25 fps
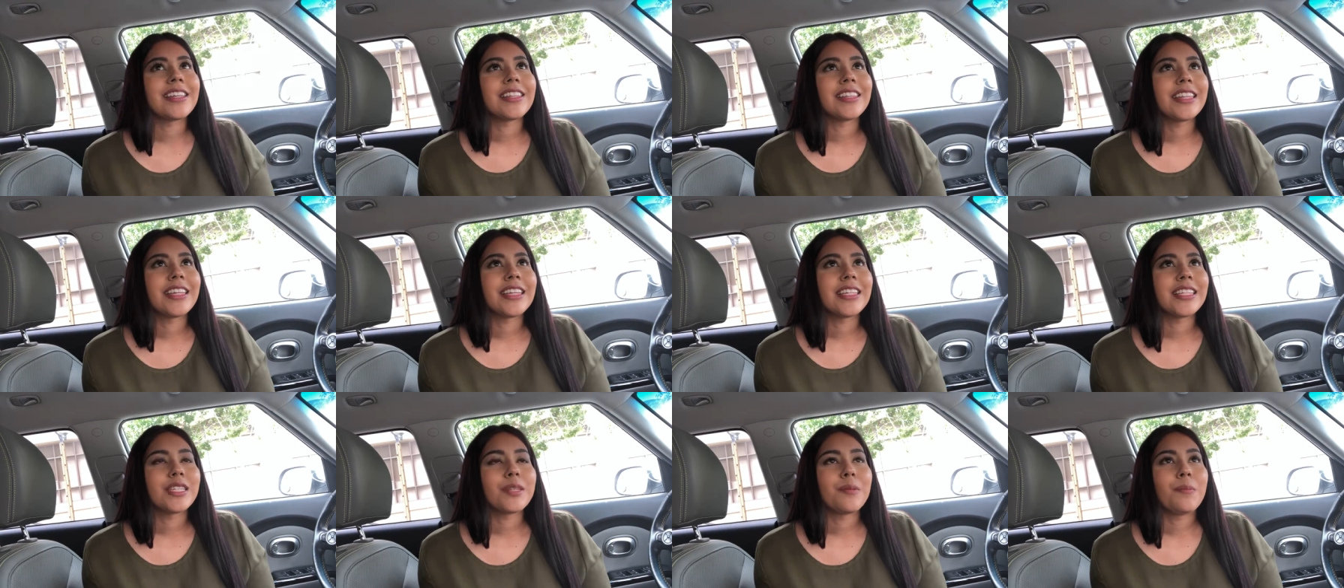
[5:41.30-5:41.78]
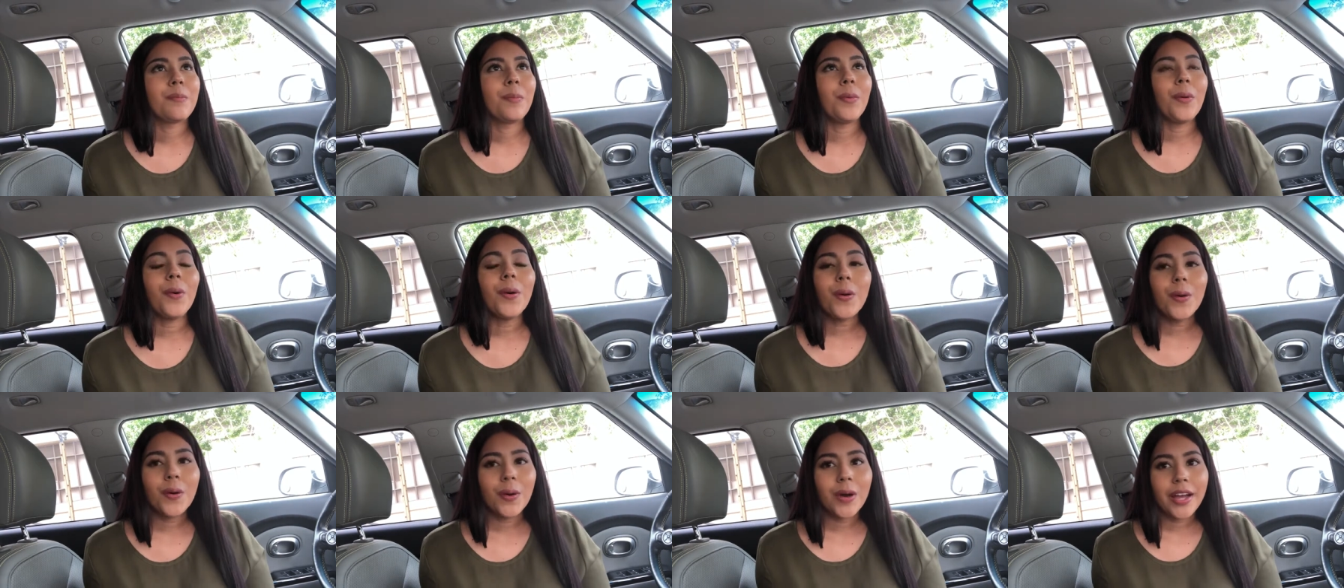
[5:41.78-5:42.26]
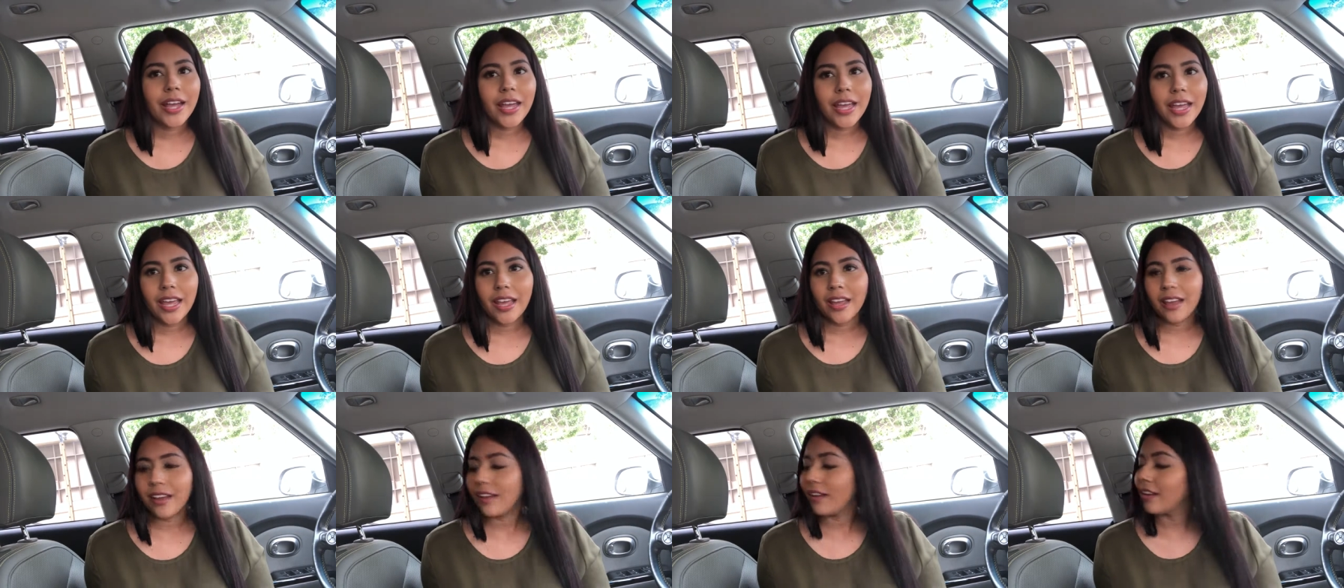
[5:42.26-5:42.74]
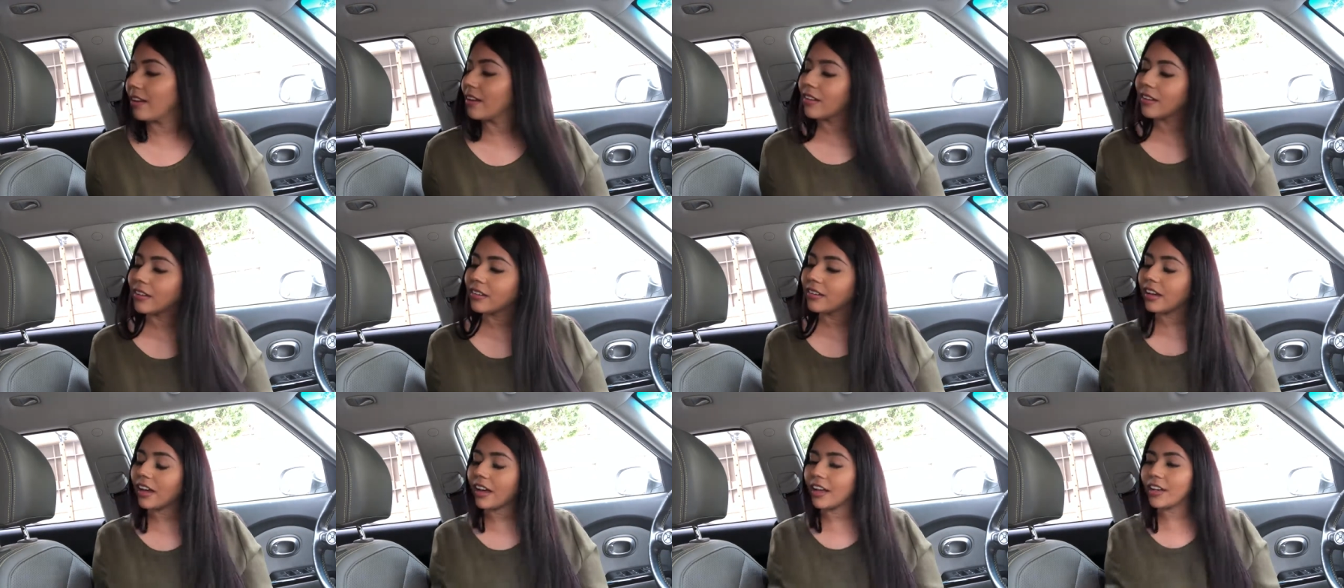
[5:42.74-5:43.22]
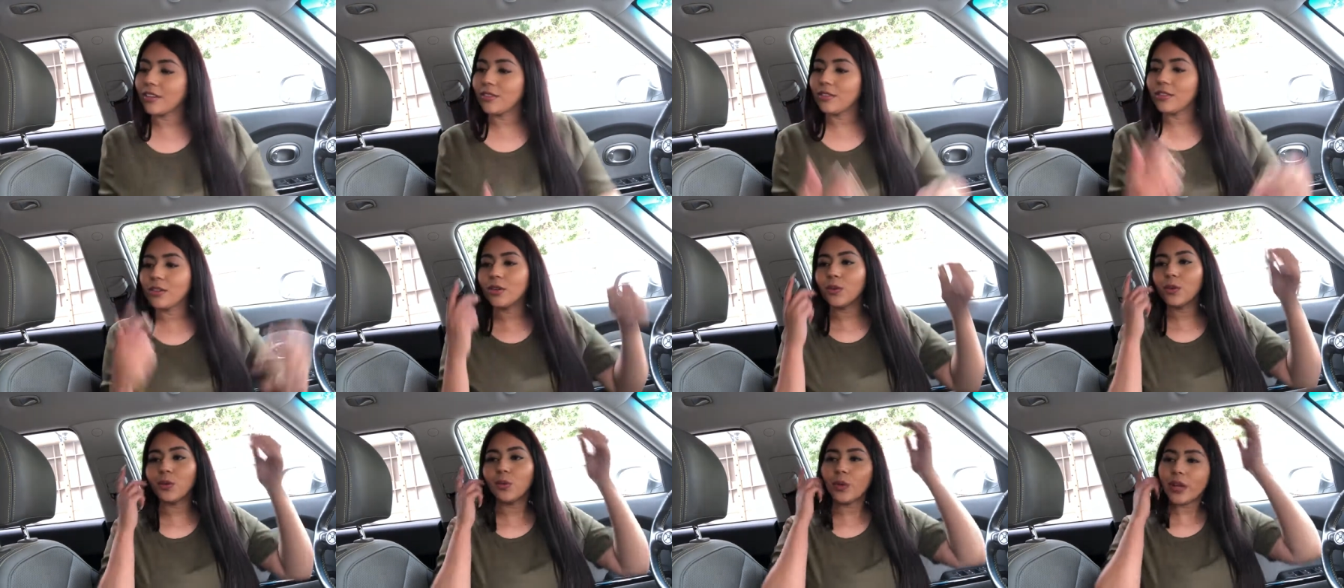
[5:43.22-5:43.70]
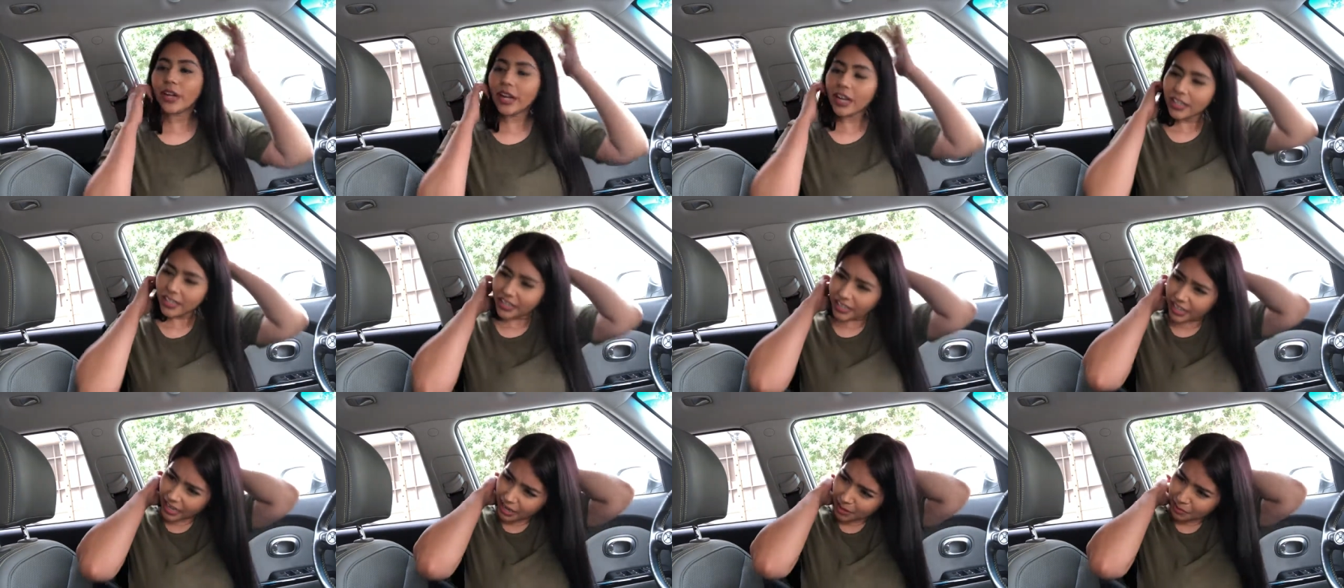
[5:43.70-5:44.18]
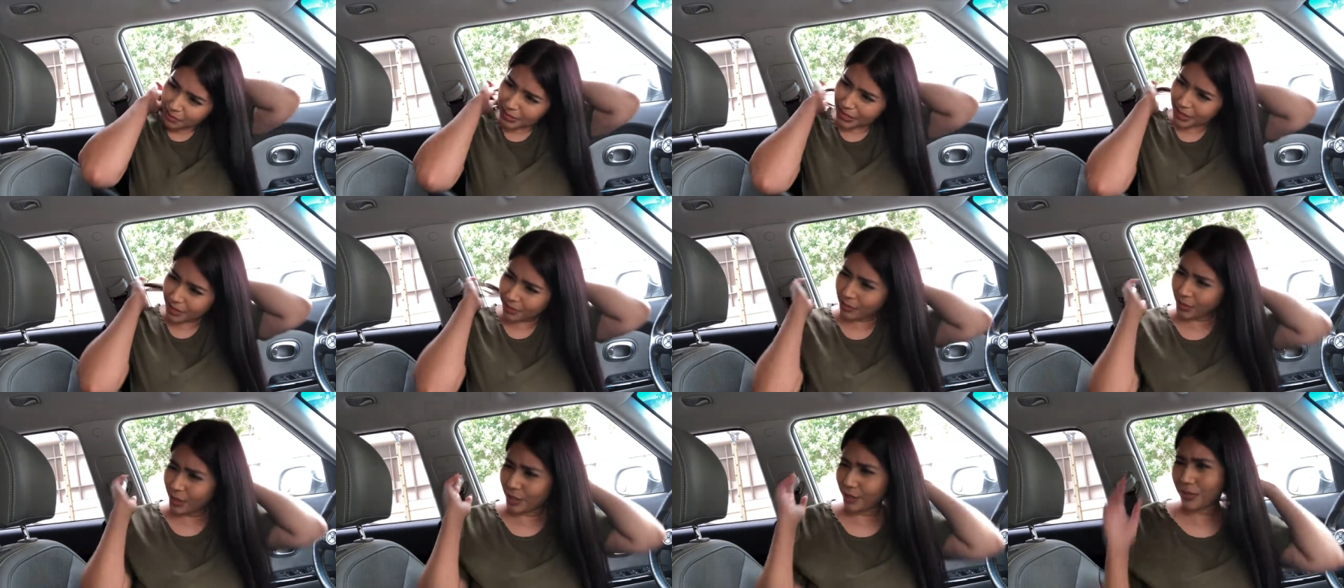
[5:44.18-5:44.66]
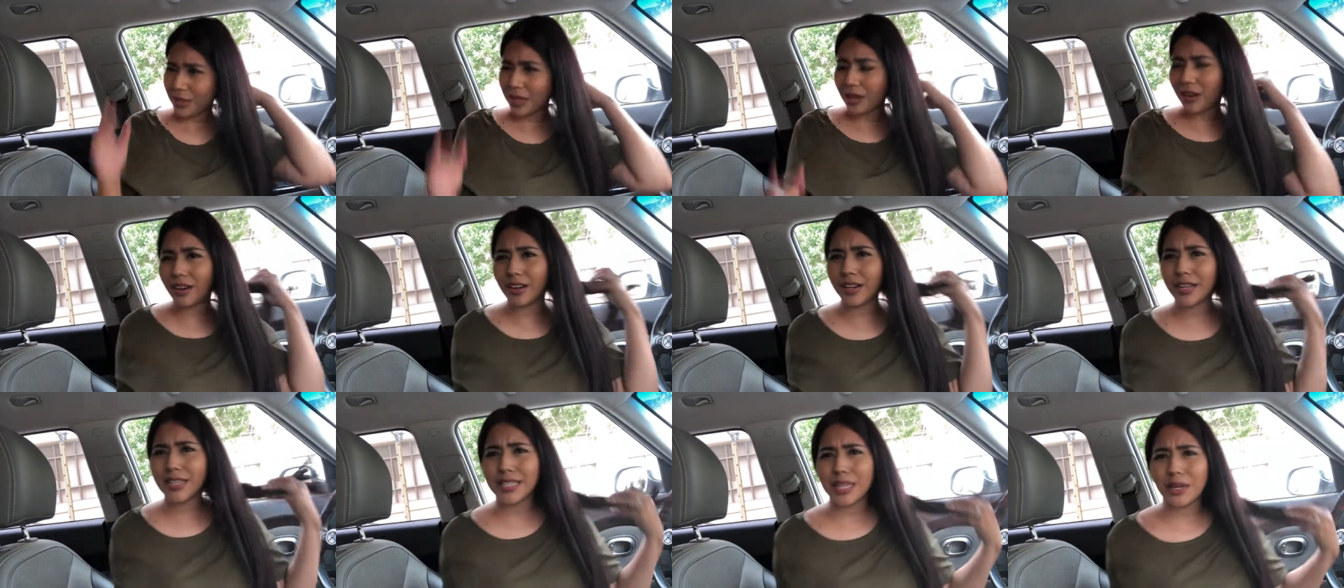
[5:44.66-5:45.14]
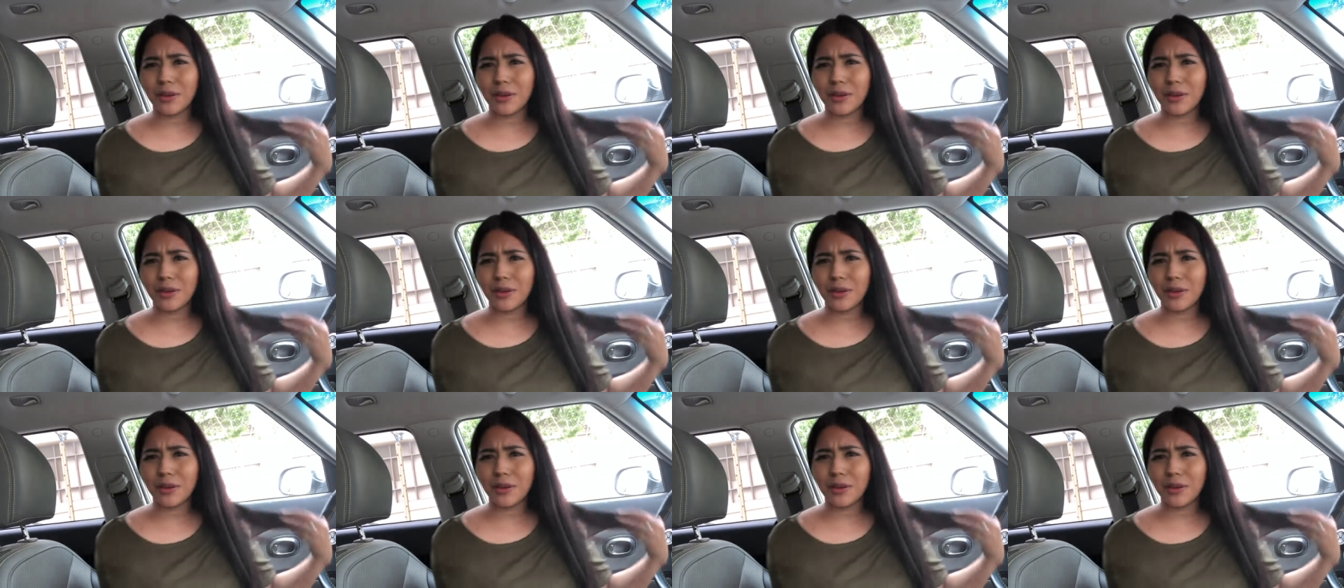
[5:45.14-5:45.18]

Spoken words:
This boy, I don't know what I named him, to be honest.